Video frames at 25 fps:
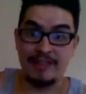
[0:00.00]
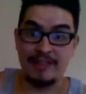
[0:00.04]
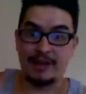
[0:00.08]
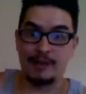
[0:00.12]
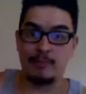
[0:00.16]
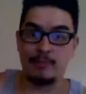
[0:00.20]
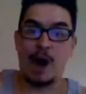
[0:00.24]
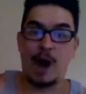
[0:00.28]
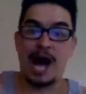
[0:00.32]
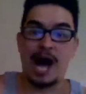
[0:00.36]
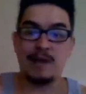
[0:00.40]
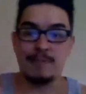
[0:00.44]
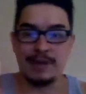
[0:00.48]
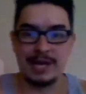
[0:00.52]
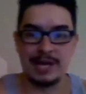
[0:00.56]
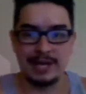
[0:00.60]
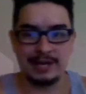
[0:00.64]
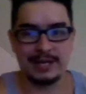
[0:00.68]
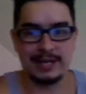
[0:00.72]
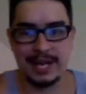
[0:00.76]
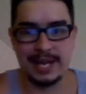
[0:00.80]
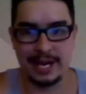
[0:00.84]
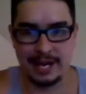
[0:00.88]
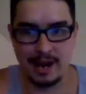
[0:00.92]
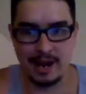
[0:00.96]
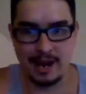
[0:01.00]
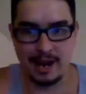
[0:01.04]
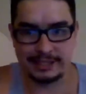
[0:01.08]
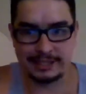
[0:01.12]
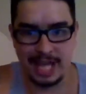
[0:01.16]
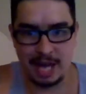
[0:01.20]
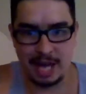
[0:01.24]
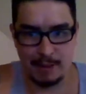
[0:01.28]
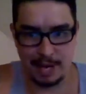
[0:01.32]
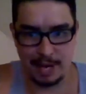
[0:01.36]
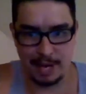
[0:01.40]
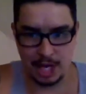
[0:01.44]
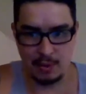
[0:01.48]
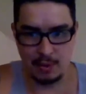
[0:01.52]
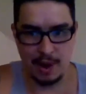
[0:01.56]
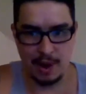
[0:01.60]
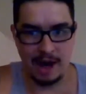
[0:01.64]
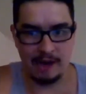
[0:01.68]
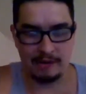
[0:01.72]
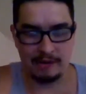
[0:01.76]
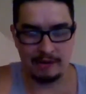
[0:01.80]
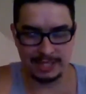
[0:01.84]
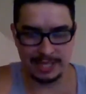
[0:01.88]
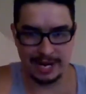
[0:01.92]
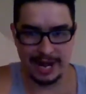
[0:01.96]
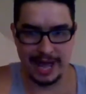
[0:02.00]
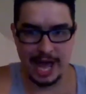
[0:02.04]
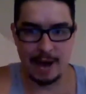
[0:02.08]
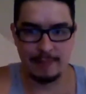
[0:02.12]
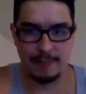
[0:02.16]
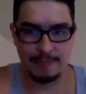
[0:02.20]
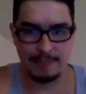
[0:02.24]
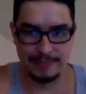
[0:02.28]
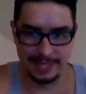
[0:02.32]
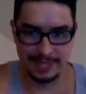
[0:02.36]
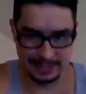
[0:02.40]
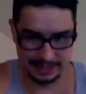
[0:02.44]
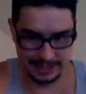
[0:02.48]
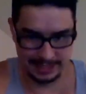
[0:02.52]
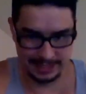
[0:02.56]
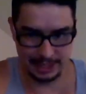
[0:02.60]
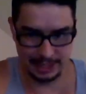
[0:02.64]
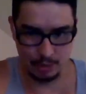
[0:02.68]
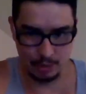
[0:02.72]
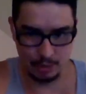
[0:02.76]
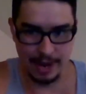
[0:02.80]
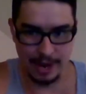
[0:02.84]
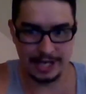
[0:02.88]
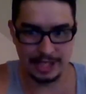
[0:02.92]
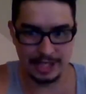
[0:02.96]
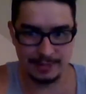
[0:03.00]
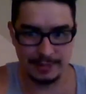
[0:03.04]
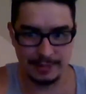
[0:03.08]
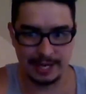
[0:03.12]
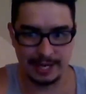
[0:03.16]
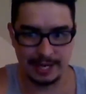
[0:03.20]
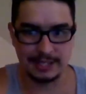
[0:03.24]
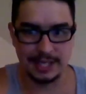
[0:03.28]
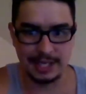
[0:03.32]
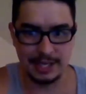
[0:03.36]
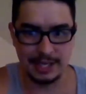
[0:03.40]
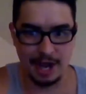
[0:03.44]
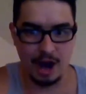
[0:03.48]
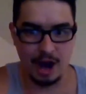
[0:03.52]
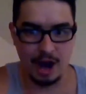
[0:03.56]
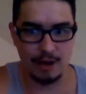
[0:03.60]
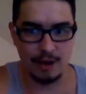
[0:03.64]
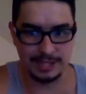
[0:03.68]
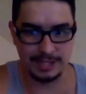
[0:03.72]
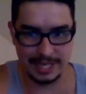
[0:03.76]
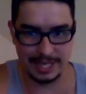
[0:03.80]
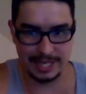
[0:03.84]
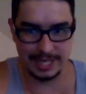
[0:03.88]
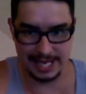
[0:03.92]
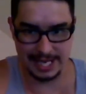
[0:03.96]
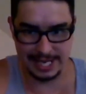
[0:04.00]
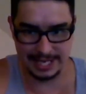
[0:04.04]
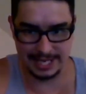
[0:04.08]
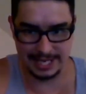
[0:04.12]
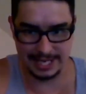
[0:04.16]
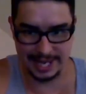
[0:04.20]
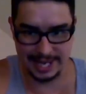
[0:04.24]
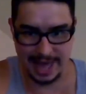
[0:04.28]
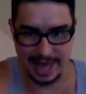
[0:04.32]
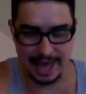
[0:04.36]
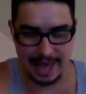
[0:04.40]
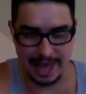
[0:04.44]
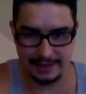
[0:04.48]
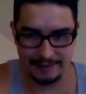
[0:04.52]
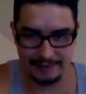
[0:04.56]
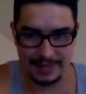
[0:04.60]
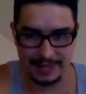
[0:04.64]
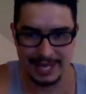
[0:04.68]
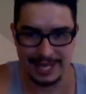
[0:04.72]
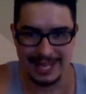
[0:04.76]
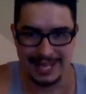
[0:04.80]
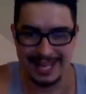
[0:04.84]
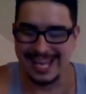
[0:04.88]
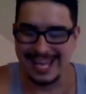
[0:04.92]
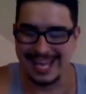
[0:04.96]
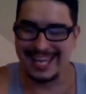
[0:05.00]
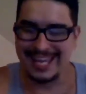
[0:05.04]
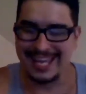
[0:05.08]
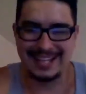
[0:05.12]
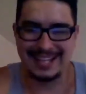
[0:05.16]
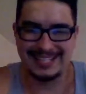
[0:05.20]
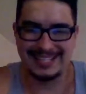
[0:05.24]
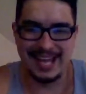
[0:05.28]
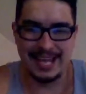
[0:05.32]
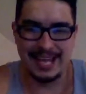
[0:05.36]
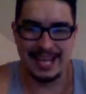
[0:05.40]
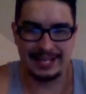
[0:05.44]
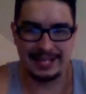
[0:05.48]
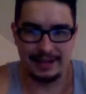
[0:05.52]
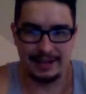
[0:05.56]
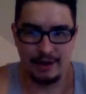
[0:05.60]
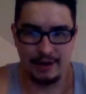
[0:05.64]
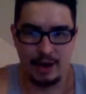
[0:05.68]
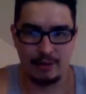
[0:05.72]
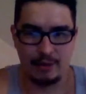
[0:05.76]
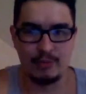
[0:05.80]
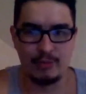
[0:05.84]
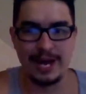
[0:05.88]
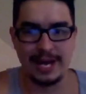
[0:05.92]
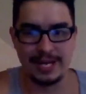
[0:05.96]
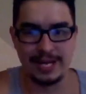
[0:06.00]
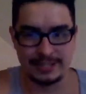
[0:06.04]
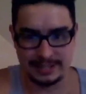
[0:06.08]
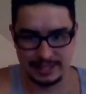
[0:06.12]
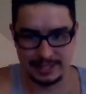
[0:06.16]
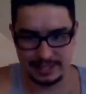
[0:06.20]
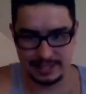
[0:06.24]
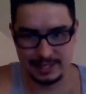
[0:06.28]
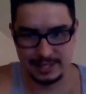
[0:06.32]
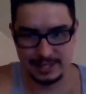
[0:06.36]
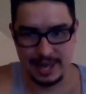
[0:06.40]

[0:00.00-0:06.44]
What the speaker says: think Weidman getting knocked out by Yoel is going to help him in this situation because he knows that he can't take a risk.